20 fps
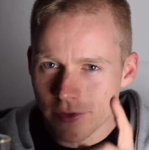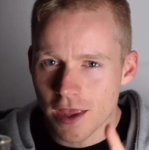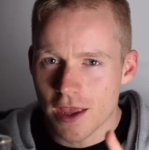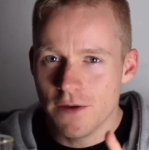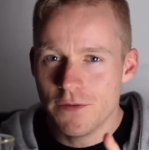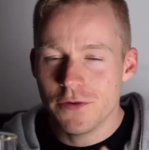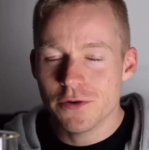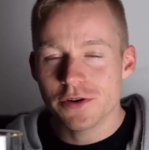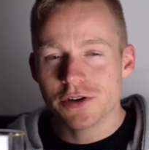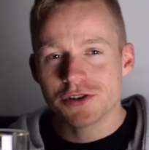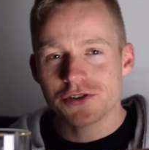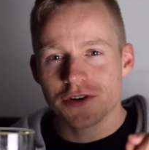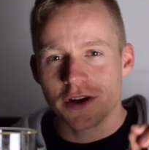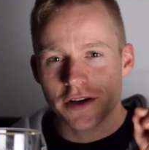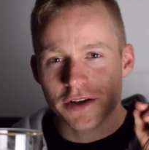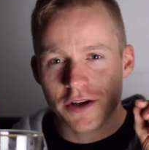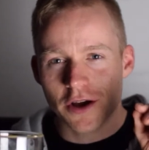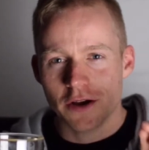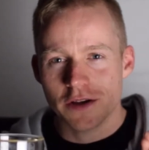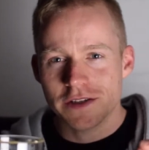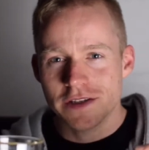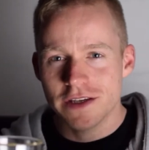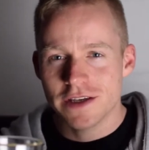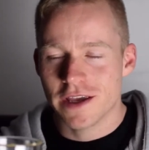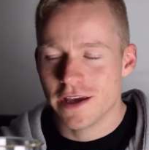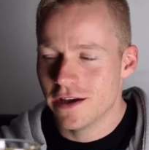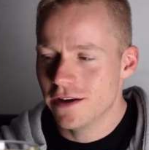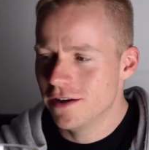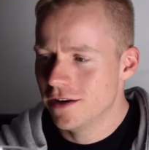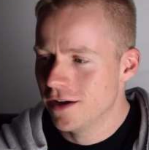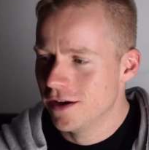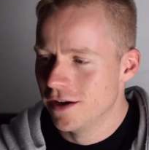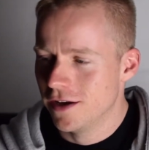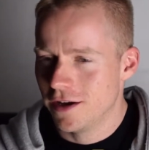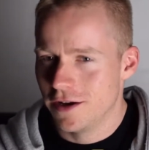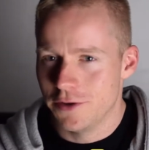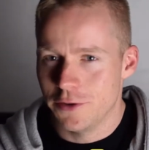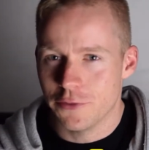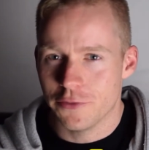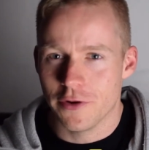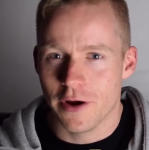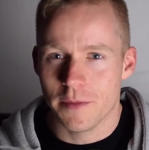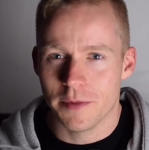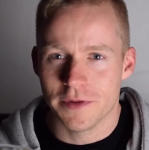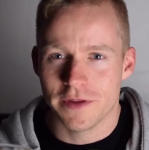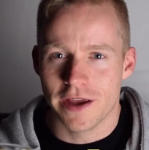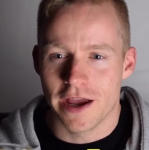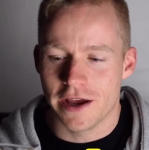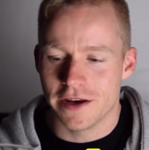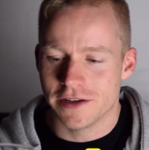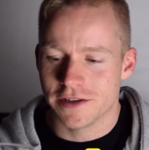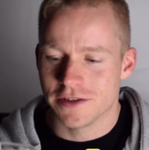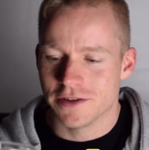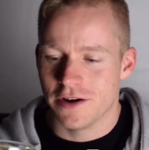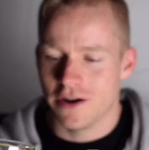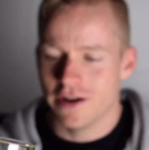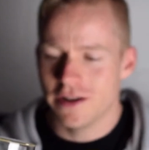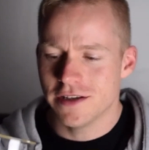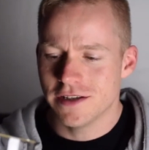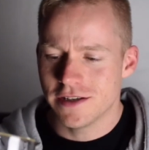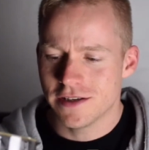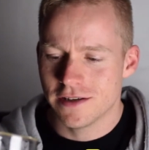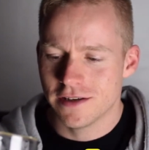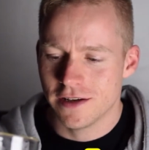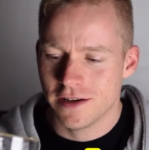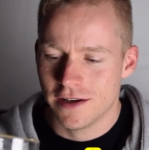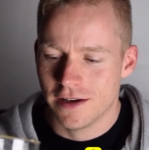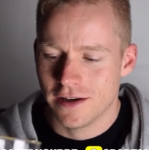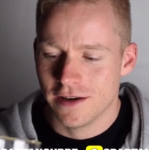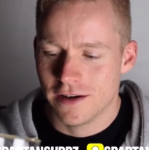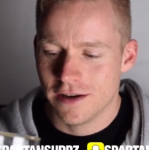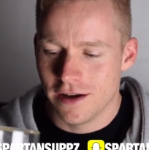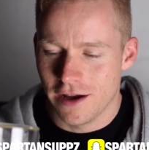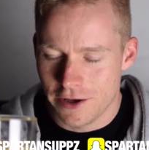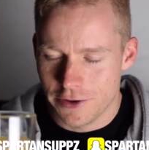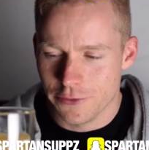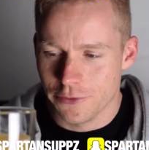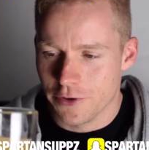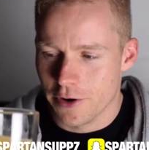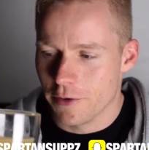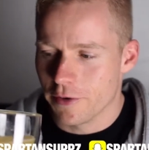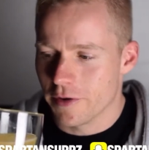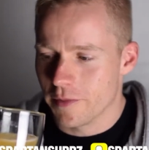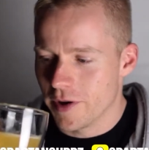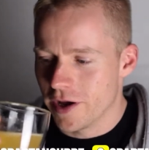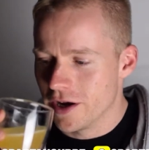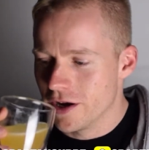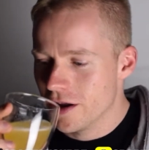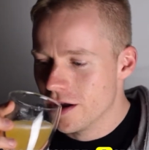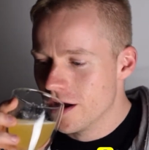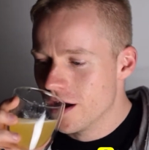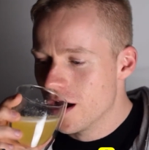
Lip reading: if you're an Aussie kid and you grew up in the 80s and 90s, you will know what I mean.